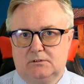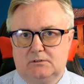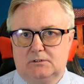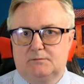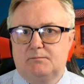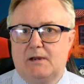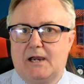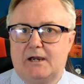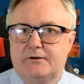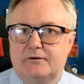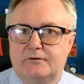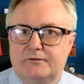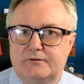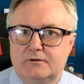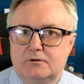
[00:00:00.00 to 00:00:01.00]
it
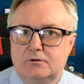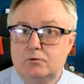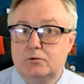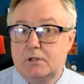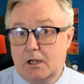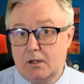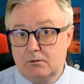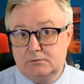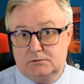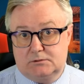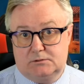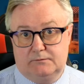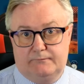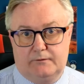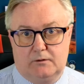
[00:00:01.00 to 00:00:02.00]
matters who counts
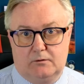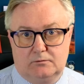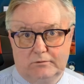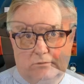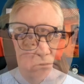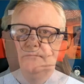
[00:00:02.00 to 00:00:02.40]
the votes.